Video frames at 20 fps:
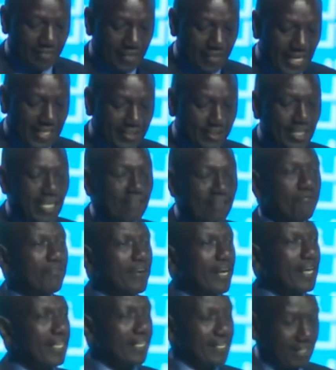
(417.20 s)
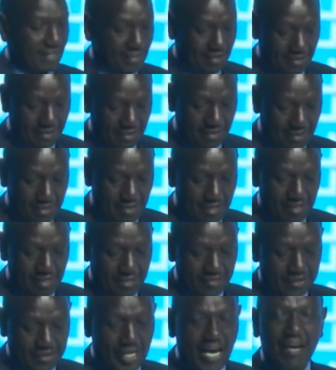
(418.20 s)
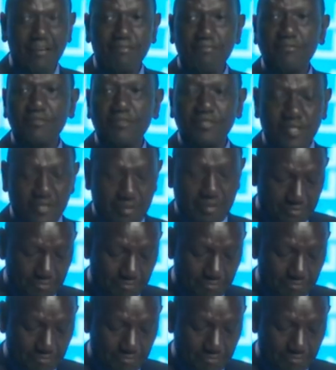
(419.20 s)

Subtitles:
the Hustler Fund serves